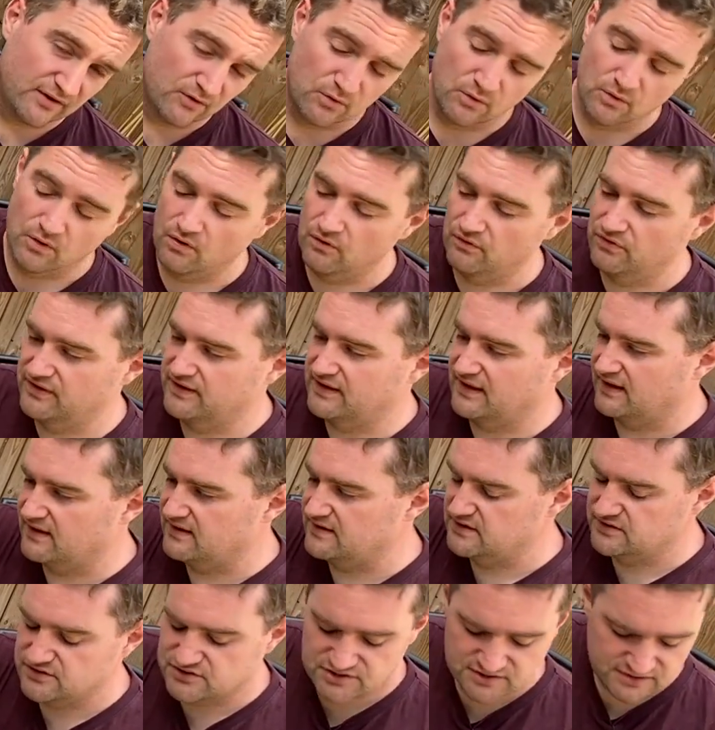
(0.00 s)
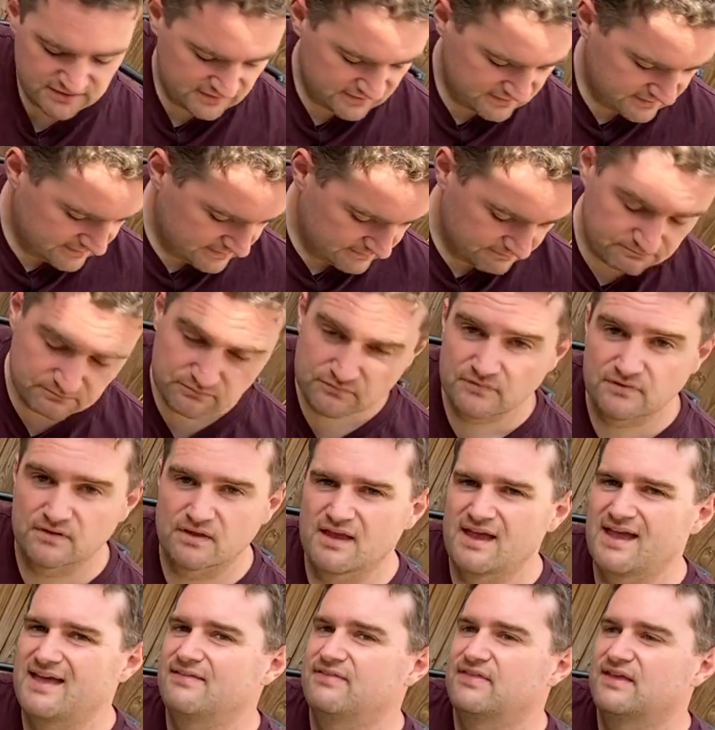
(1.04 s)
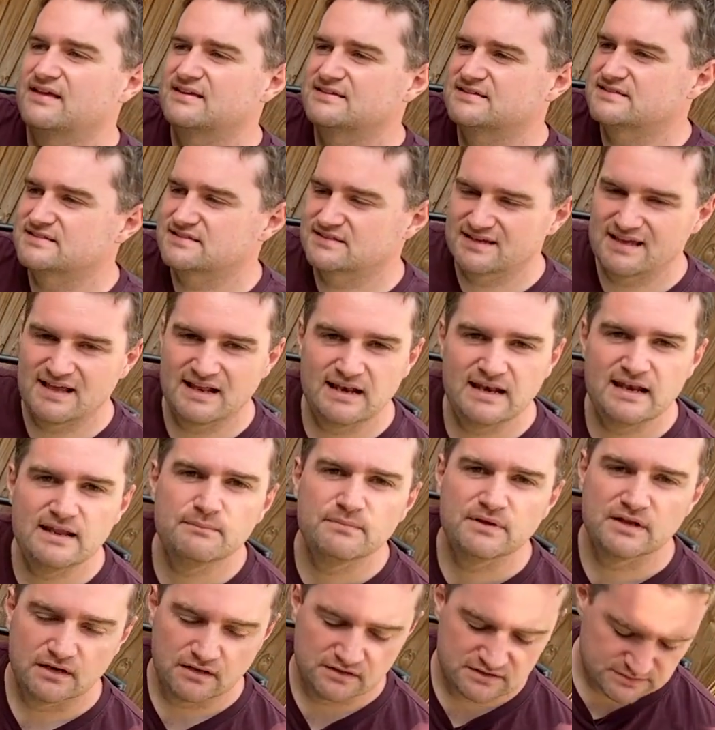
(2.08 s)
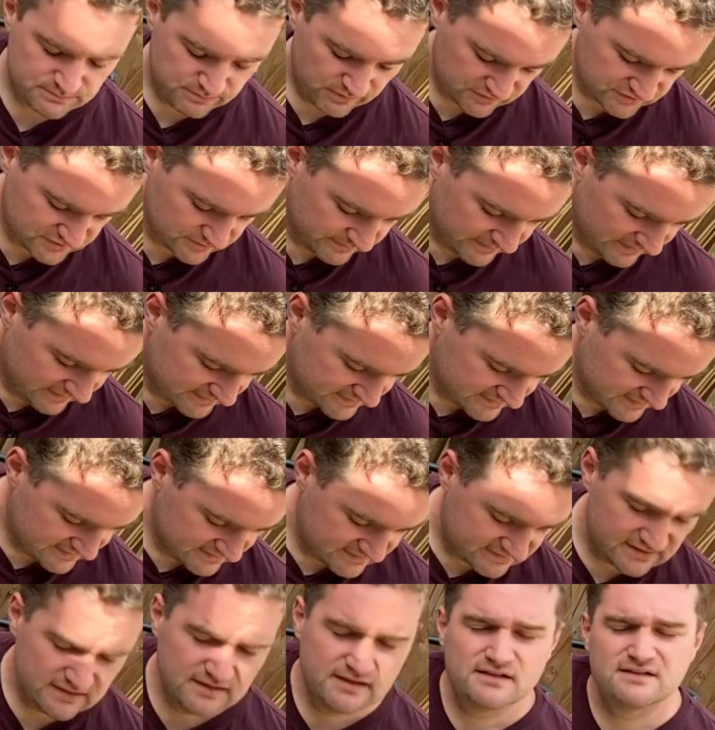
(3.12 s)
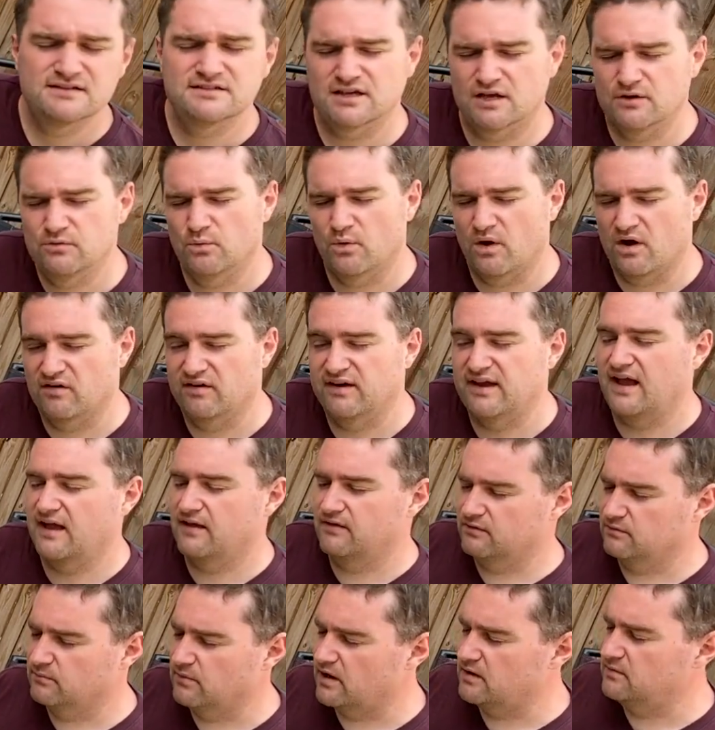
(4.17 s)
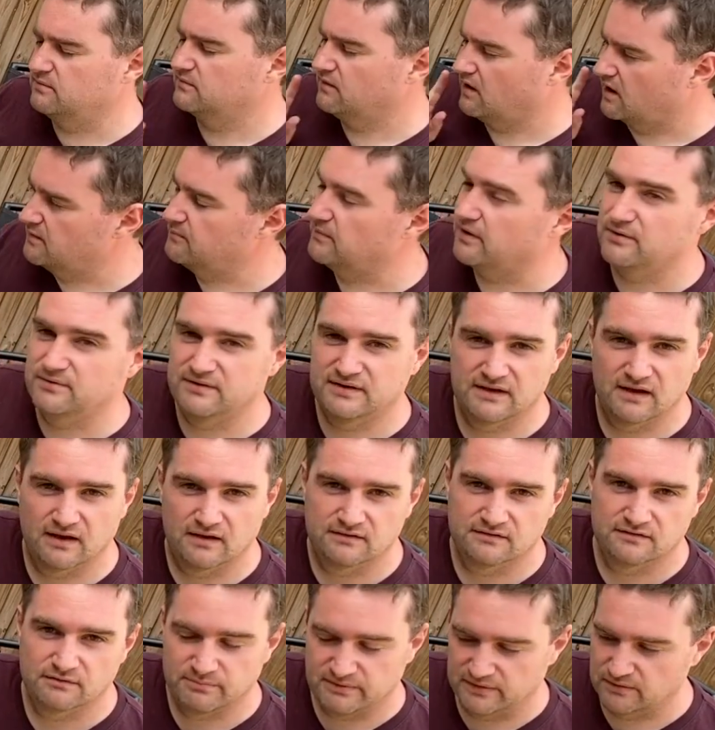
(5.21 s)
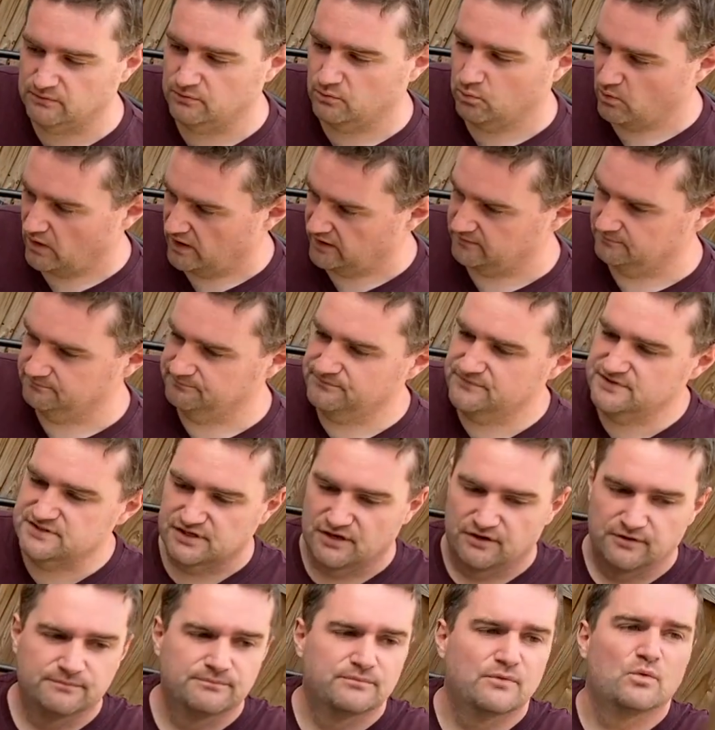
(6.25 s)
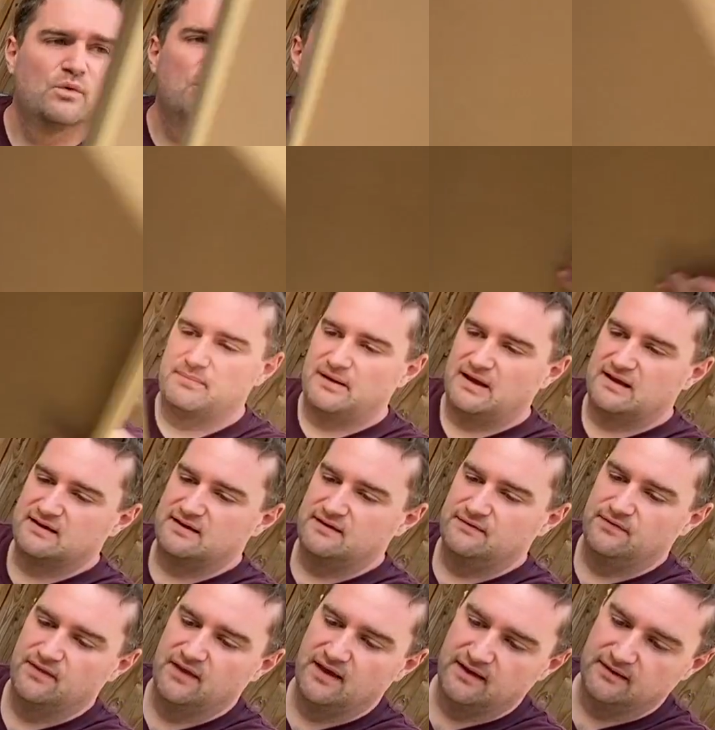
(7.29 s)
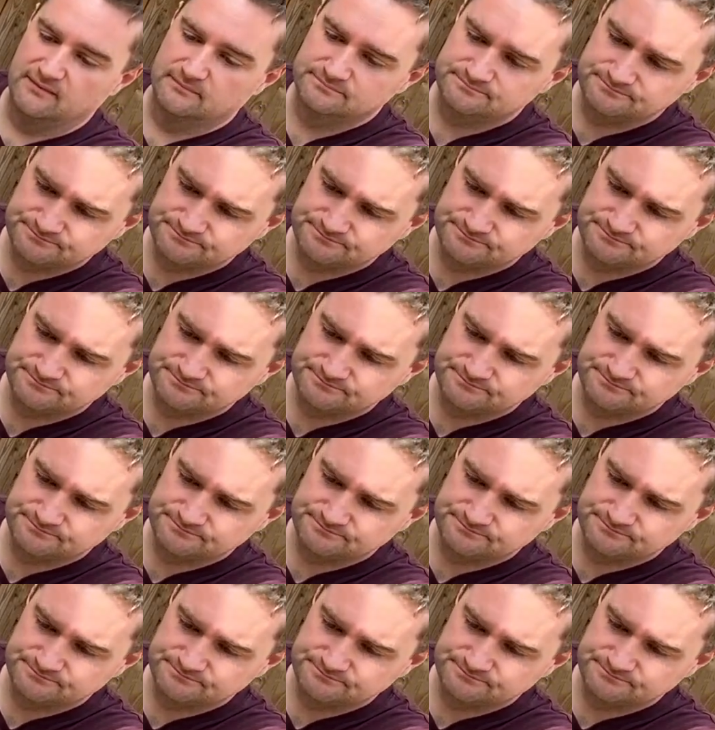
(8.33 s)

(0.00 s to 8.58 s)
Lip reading: or the gauge. There's limitless possibilities. Don't worry, at the moment I'm only going to build one. So we'll put that back in there